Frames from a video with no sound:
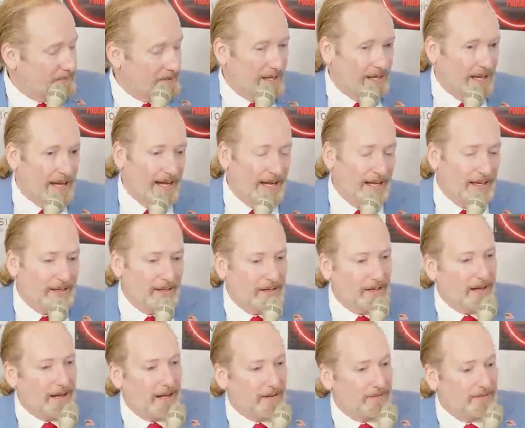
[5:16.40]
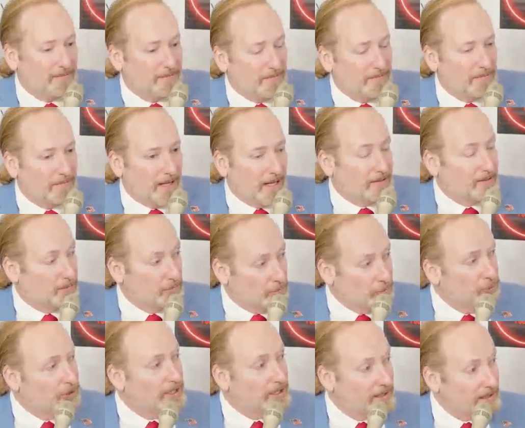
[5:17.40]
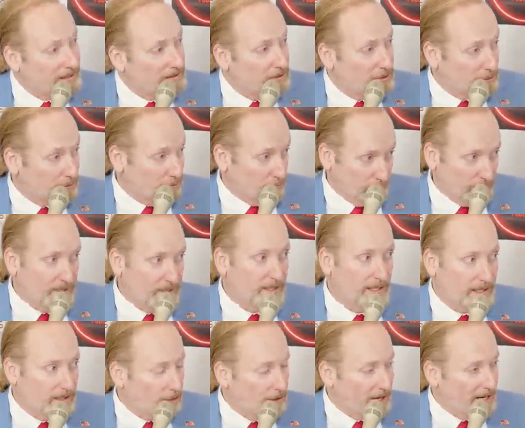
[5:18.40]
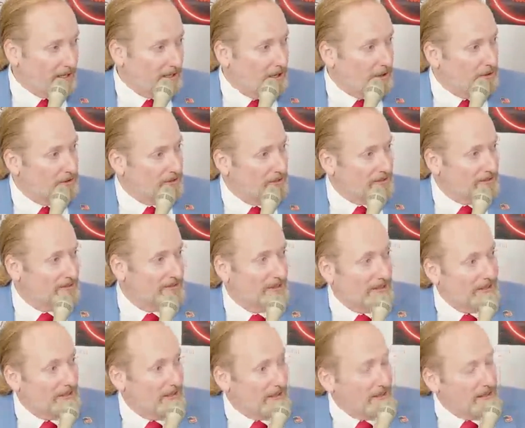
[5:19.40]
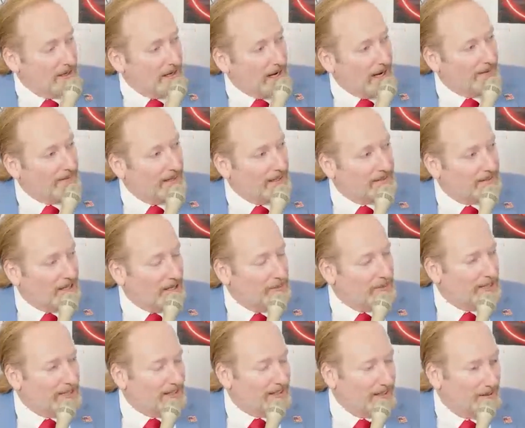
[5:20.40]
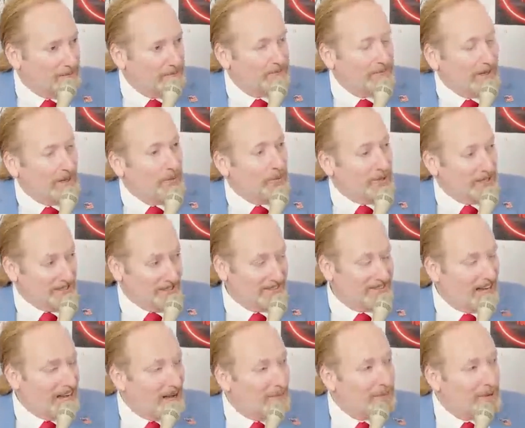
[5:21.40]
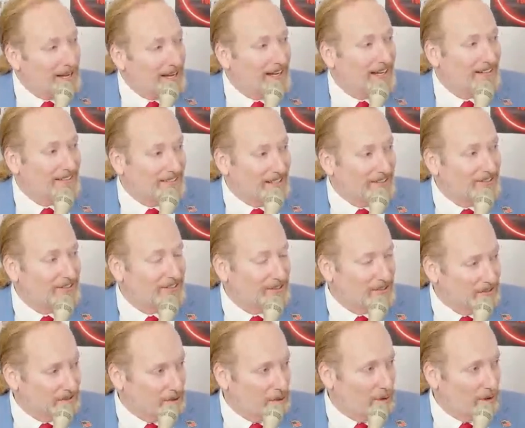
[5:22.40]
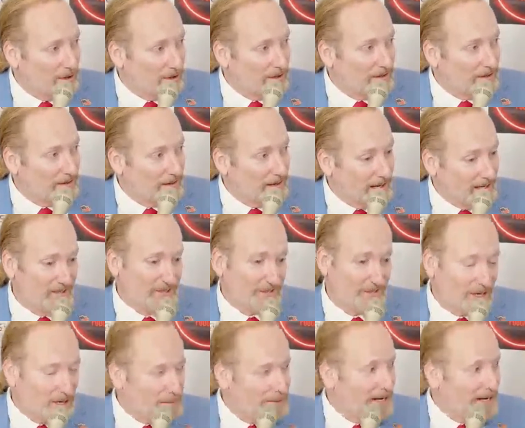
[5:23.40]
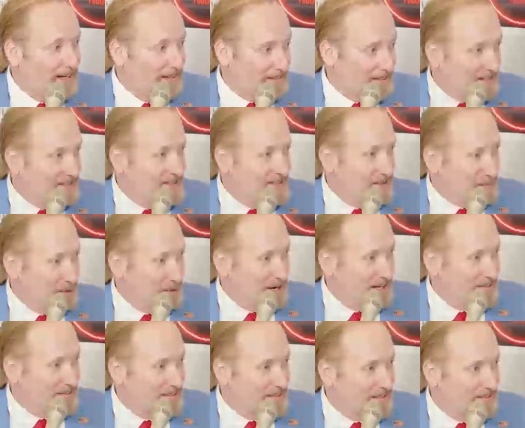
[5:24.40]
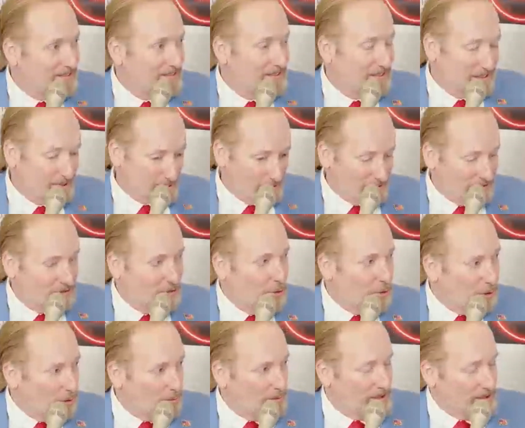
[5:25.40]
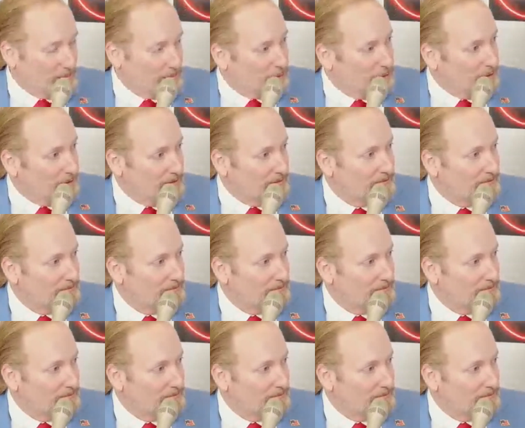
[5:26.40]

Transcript: and I've got two really great coaches, and they tell me when you stop paying attention to score and you start paying attention to process, your score will improve.